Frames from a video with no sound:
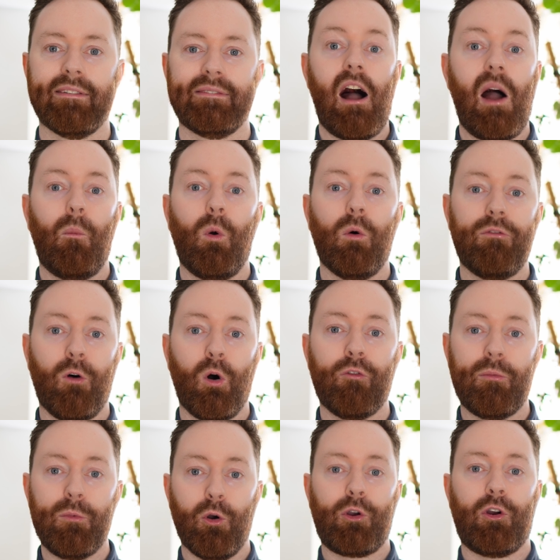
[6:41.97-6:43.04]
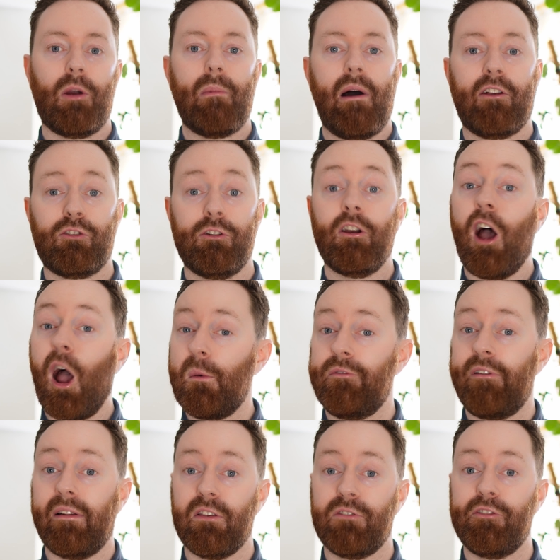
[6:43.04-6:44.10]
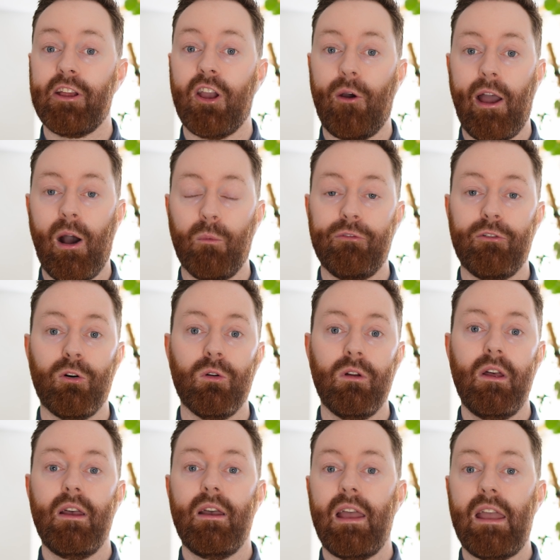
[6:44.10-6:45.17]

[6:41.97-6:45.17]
I'm Will Vaughan from Your Career Mastery. Hope you found this video helpful.